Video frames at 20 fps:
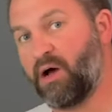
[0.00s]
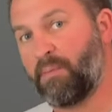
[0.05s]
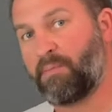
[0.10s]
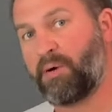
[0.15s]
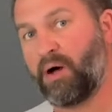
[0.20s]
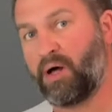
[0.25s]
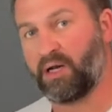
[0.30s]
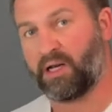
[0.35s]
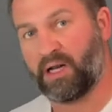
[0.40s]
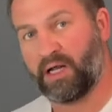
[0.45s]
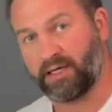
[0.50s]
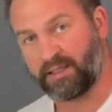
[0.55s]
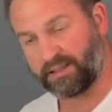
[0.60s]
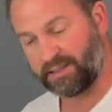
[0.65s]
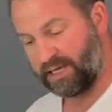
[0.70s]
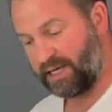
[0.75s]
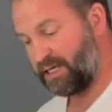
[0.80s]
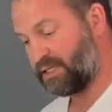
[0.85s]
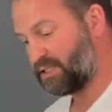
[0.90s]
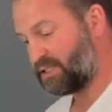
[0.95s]
pot like
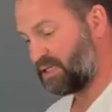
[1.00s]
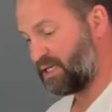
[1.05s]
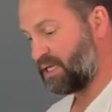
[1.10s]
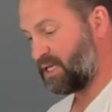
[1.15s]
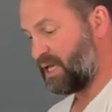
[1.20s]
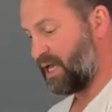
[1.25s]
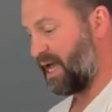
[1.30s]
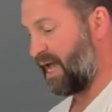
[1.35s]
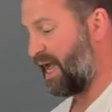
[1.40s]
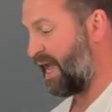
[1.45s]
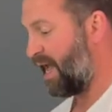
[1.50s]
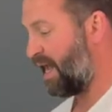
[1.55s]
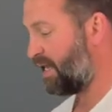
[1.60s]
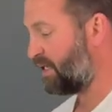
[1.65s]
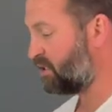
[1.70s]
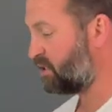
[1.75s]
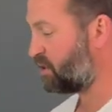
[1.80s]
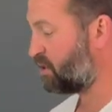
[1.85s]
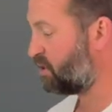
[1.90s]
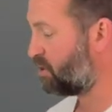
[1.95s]
this
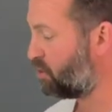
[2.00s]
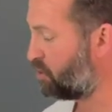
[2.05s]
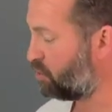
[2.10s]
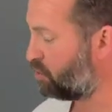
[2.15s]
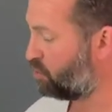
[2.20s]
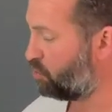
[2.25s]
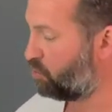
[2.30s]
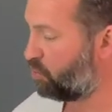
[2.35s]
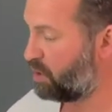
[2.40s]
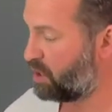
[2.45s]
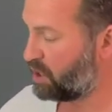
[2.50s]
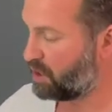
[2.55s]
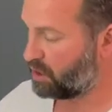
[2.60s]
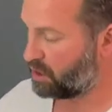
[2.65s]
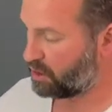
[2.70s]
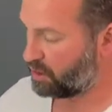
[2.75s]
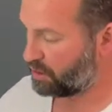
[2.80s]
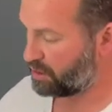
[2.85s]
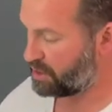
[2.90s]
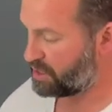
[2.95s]
and you
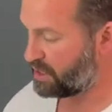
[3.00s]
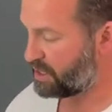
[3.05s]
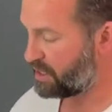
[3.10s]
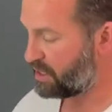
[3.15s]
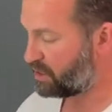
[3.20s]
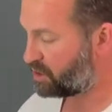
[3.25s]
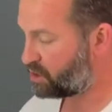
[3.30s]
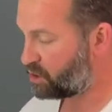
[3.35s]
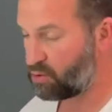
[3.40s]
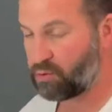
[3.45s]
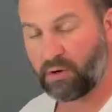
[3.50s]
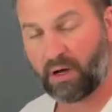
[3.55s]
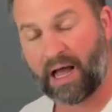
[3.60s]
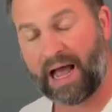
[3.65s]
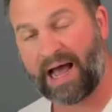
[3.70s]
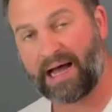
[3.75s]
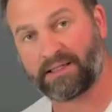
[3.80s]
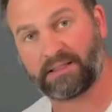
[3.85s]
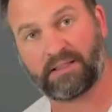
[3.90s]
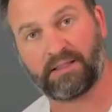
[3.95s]
will need to
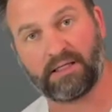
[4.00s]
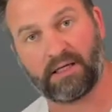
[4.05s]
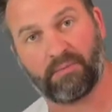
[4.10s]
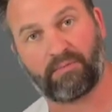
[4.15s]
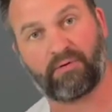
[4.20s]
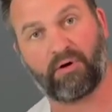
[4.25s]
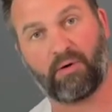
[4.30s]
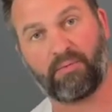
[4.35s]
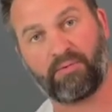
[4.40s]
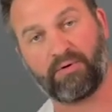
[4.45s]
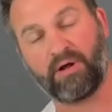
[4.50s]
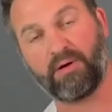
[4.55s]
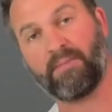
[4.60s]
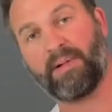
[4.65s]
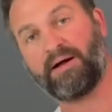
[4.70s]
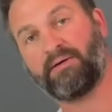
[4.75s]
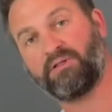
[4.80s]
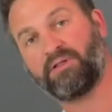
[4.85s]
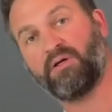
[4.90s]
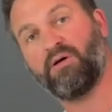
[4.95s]
add the appropriate
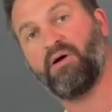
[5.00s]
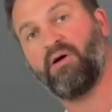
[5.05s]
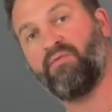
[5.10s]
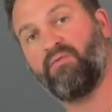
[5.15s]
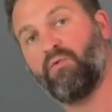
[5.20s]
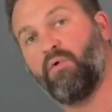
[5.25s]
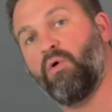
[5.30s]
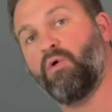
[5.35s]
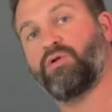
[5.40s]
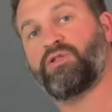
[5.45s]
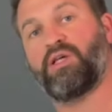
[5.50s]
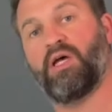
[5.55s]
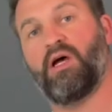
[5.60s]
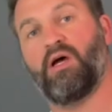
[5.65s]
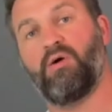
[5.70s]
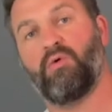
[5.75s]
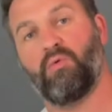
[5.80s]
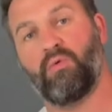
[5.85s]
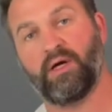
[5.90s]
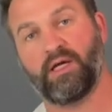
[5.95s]
amount of water,
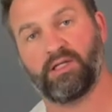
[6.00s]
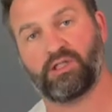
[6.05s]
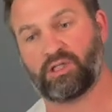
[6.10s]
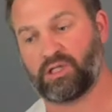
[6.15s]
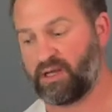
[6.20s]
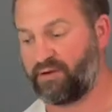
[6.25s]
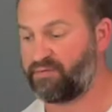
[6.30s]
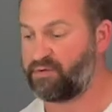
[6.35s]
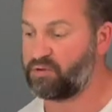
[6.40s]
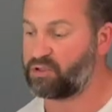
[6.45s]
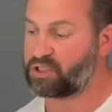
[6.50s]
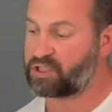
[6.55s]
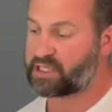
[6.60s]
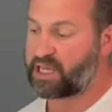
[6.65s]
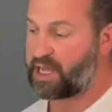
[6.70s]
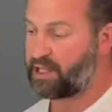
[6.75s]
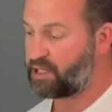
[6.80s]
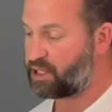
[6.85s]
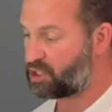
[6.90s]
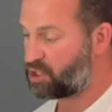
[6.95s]
which if you
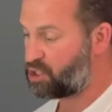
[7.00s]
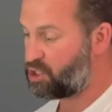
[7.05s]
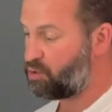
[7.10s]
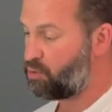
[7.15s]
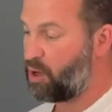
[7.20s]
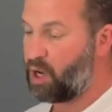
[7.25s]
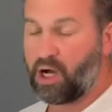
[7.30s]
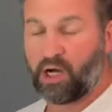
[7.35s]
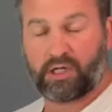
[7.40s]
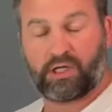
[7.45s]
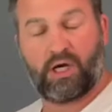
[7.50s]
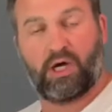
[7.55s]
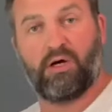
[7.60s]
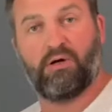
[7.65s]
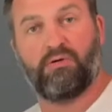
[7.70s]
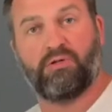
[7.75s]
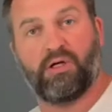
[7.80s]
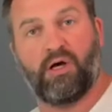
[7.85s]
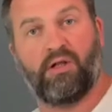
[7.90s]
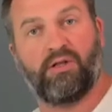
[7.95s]
scan the QR
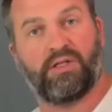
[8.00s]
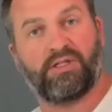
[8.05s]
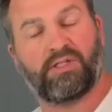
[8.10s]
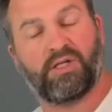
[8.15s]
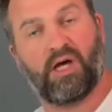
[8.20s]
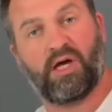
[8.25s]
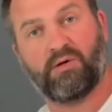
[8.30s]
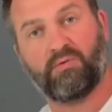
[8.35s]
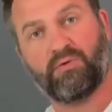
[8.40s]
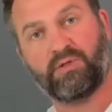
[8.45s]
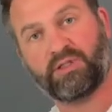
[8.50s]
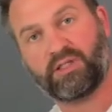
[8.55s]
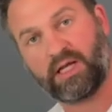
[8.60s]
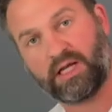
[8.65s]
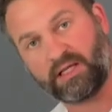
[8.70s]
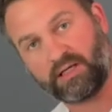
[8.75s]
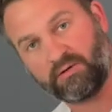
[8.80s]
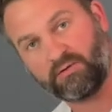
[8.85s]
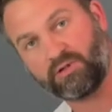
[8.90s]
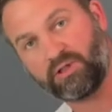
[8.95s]
code on the side will
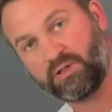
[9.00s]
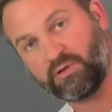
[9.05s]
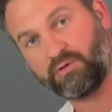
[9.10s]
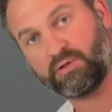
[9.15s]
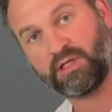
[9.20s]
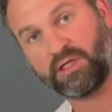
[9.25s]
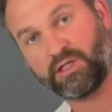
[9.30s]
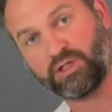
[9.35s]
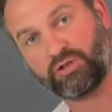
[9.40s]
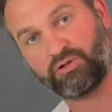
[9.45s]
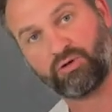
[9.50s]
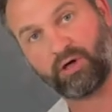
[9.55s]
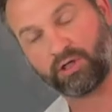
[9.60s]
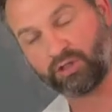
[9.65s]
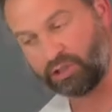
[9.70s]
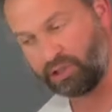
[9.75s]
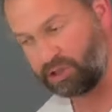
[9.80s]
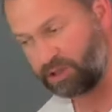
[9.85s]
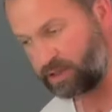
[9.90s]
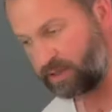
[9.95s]
take you to the
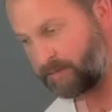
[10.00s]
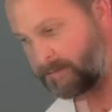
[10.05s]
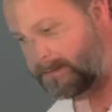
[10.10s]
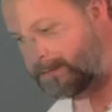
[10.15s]
instructions.